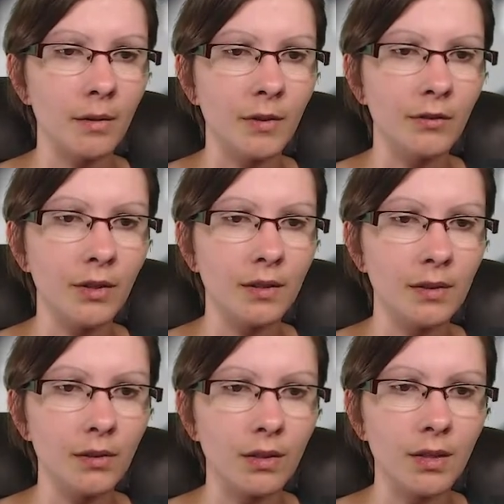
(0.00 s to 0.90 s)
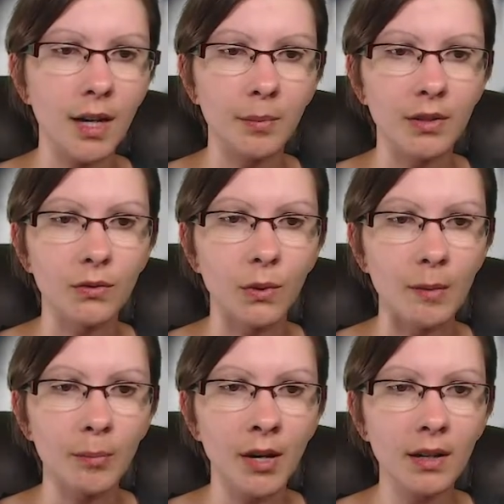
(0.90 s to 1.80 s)
if you consider the top of this
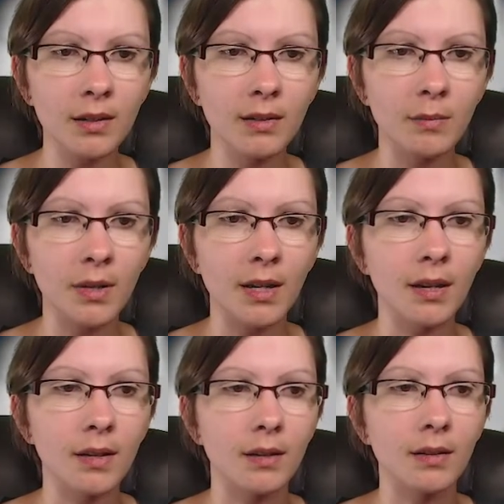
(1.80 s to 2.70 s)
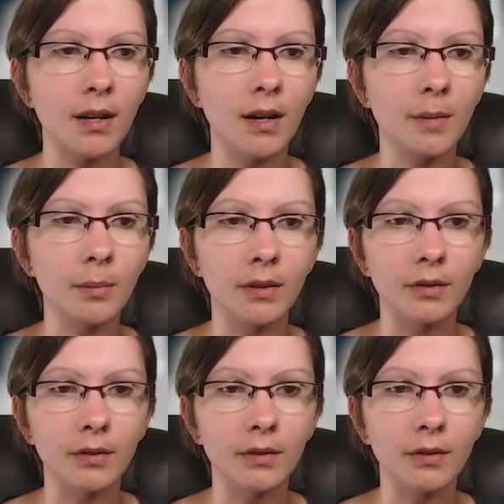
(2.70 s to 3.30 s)
white box to be kind of the top